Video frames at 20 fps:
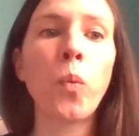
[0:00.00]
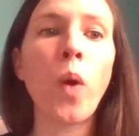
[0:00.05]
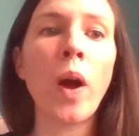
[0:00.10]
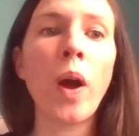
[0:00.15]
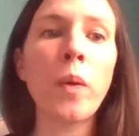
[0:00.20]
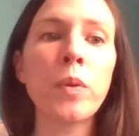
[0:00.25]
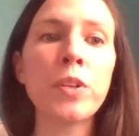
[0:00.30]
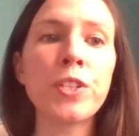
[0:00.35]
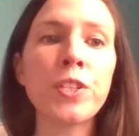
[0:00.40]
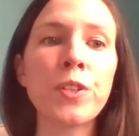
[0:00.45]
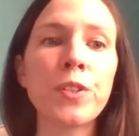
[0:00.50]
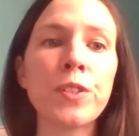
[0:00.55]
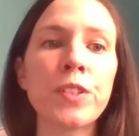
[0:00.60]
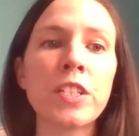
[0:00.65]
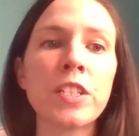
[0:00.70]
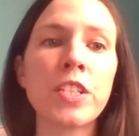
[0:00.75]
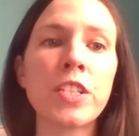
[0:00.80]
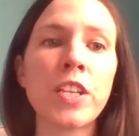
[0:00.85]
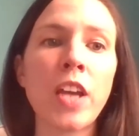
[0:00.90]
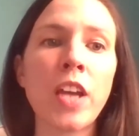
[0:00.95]
what would you
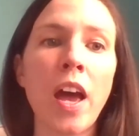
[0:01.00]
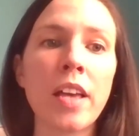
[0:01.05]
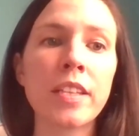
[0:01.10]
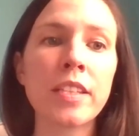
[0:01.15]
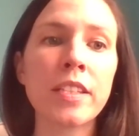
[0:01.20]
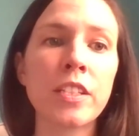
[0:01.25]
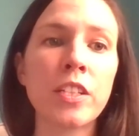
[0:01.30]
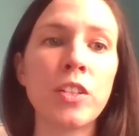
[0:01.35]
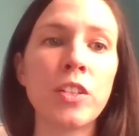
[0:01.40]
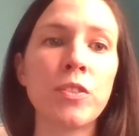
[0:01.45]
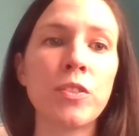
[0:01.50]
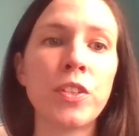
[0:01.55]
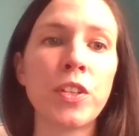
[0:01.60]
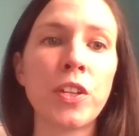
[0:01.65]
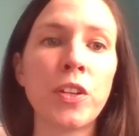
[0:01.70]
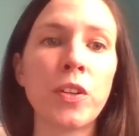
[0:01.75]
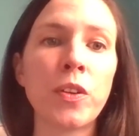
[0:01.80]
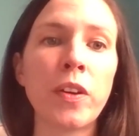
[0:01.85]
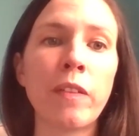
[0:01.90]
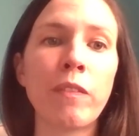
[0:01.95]
suggest you
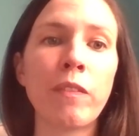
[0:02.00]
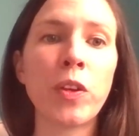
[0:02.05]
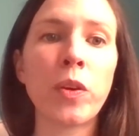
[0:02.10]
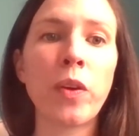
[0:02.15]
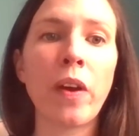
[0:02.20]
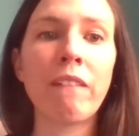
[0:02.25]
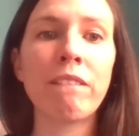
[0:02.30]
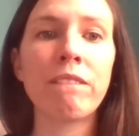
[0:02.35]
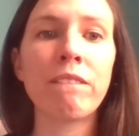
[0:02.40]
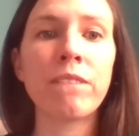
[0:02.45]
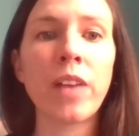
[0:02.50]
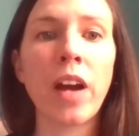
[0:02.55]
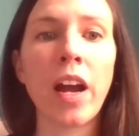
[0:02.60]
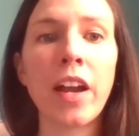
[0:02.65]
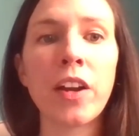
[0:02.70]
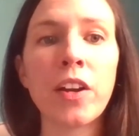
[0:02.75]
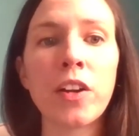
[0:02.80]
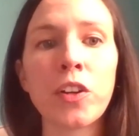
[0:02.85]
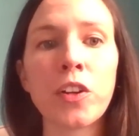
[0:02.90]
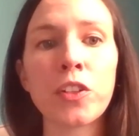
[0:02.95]
do if you have
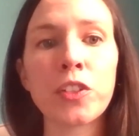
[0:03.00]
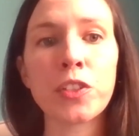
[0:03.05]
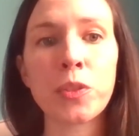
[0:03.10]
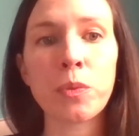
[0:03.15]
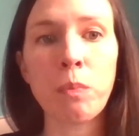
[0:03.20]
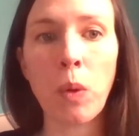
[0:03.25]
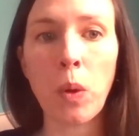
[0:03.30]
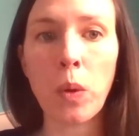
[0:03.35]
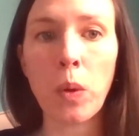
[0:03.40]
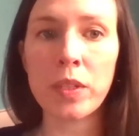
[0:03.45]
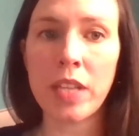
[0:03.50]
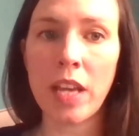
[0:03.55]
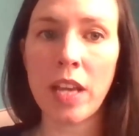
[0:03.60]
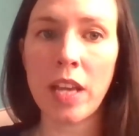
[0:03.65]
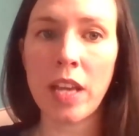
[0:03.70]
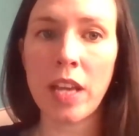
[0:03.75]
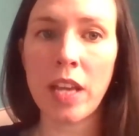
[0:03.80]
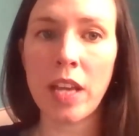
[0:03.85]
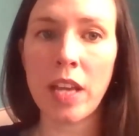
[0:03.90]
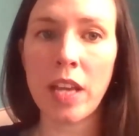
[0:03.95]
fire or smoke
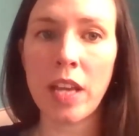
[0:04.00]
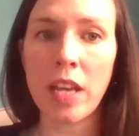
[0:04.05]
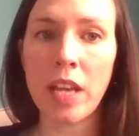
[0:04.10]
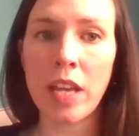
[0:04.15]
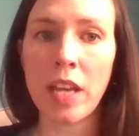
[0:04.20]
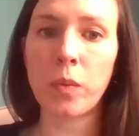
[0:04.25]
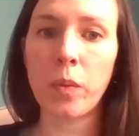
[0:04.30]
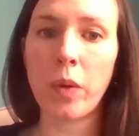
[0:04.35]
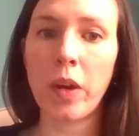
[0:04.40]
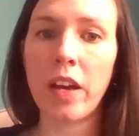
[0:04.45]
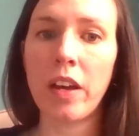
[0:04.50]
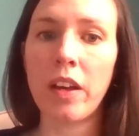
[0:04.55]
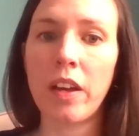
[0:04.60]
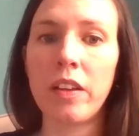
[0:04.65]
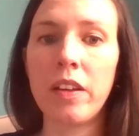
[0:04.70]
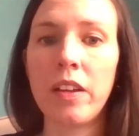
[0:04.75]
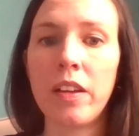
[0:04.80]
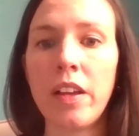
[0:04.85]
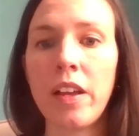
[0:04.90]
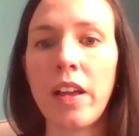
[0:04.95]
damage as
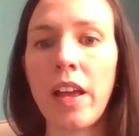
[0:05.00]
well?